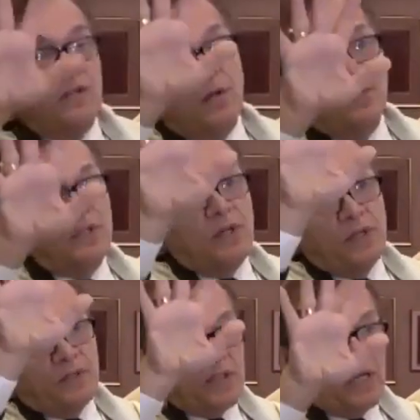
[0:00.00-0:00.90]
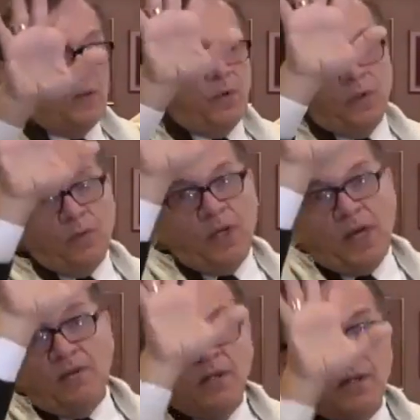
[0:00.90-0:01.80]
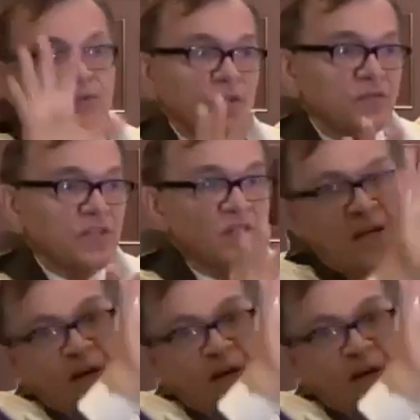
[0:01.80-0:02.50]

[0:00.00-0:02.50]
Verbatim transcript: No, we're going to say, wait, we have our observances and